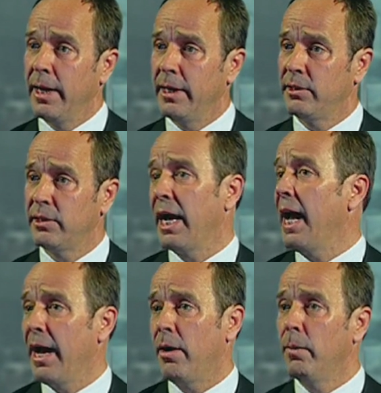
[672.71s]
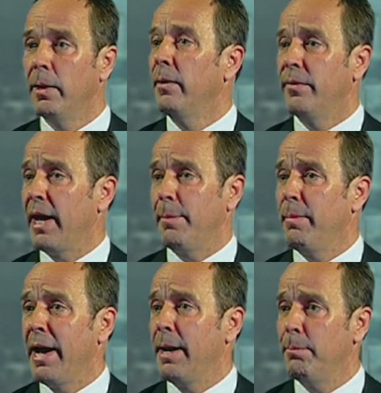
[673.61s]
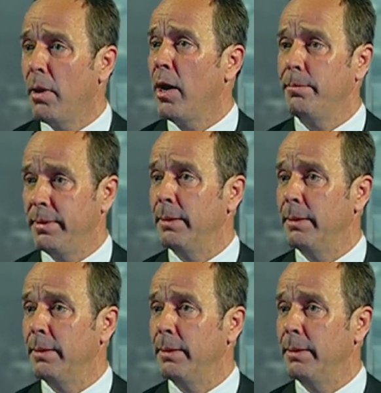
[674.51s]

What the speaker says: as to how that ban might